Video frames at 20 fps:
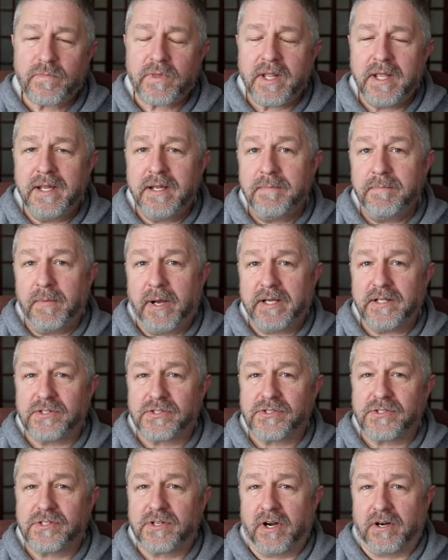it might
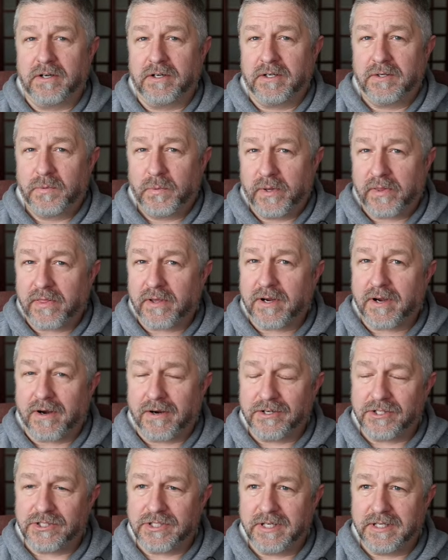start with a
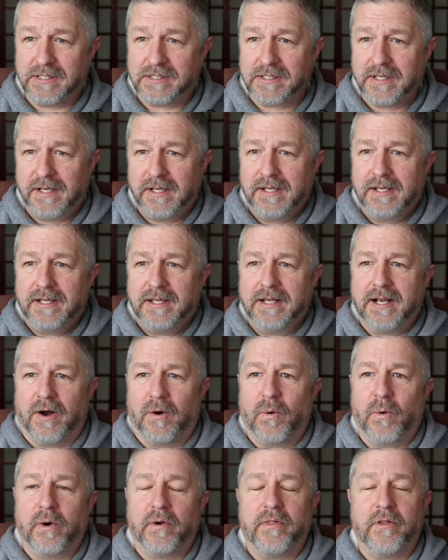car chase,
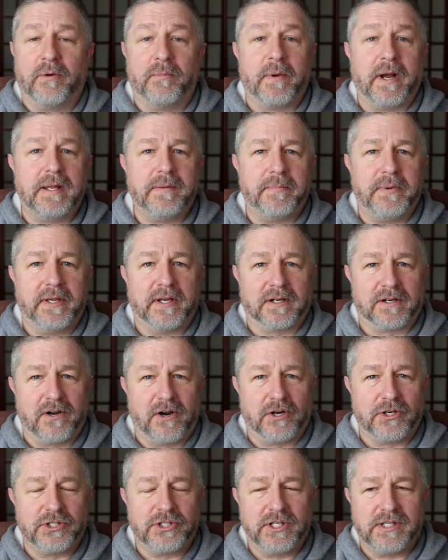or there might be a
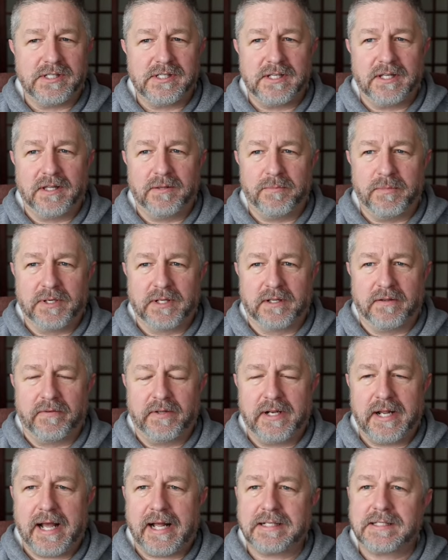car chase in the middle of
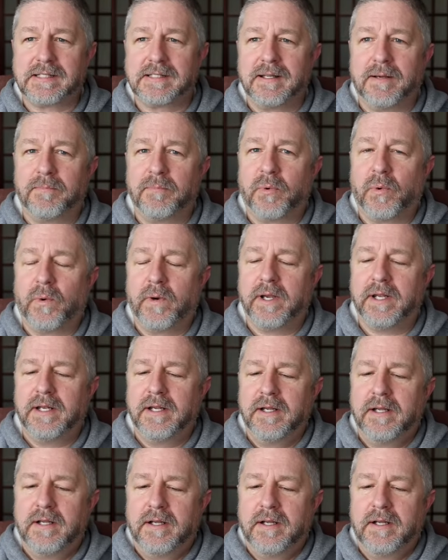it. At some point,